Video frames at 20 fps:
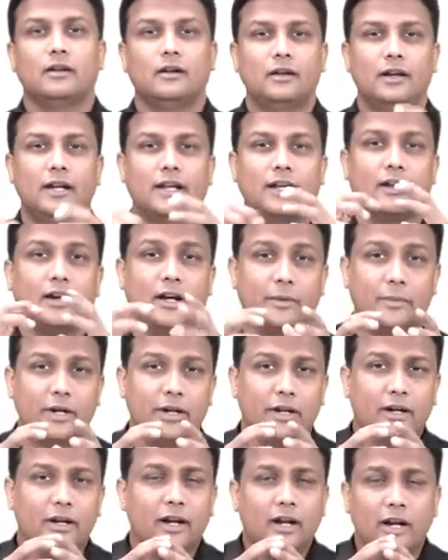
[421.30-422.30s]
uh, like carpal
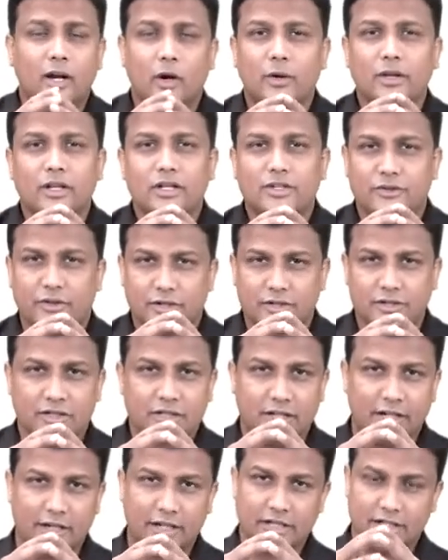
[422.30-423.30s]
tunnel and how are the
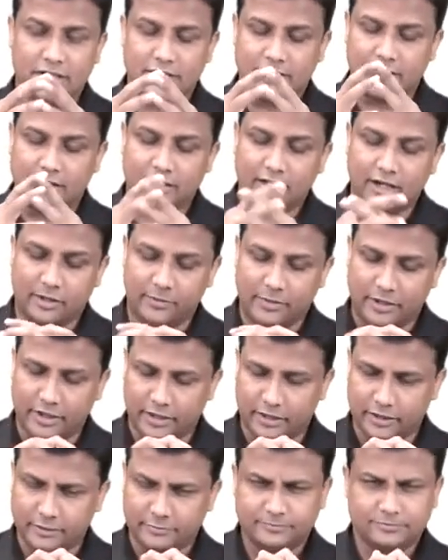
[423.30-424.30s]
structures arranged inside the carpal
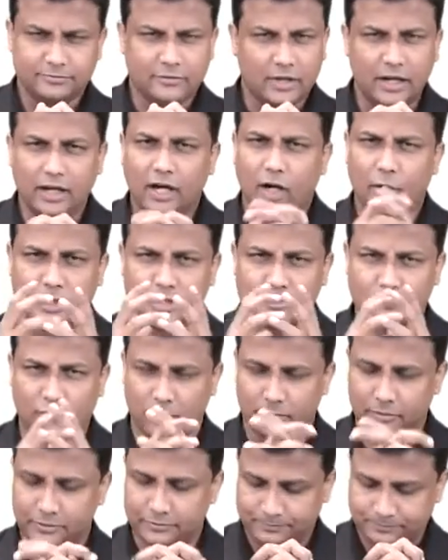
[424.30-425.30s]
tunnel and how it is
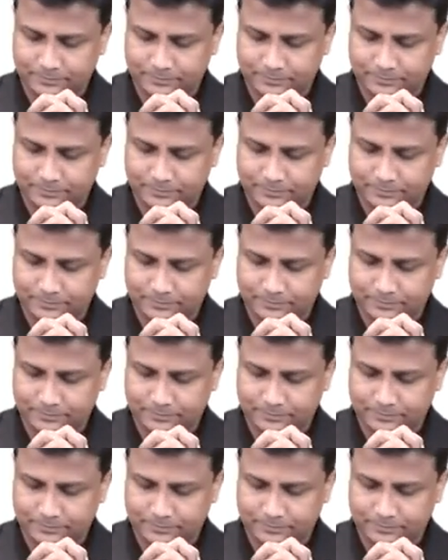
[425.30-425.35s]
formed.